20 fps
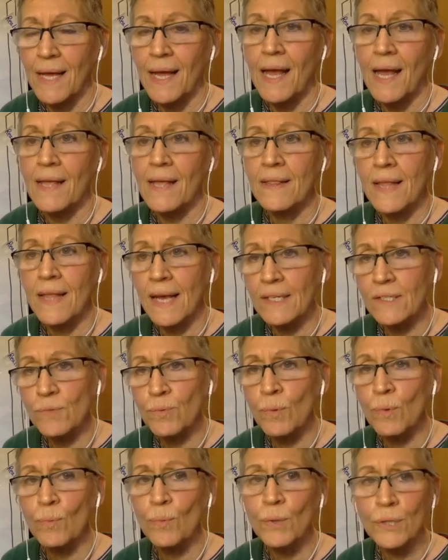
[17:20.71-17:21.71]
And that's
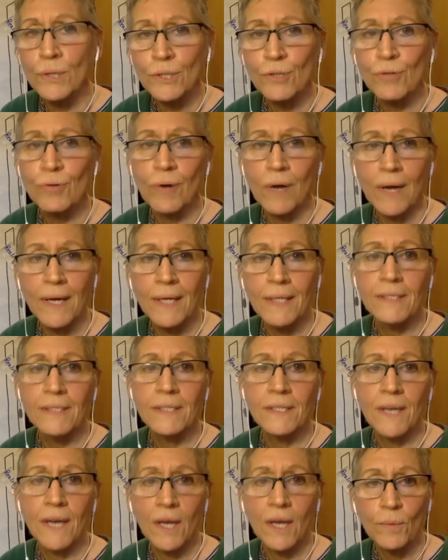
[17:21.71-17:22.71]
what we're trying
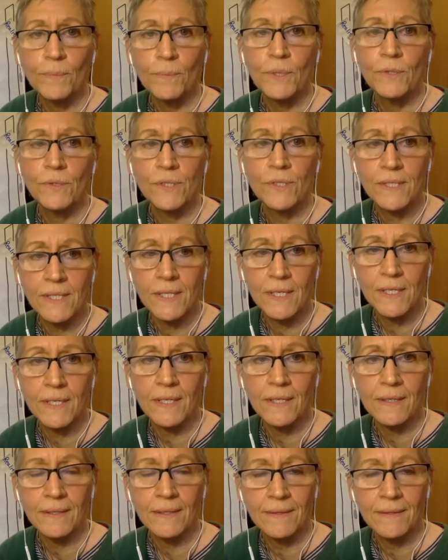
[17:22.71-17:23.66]
to help you see.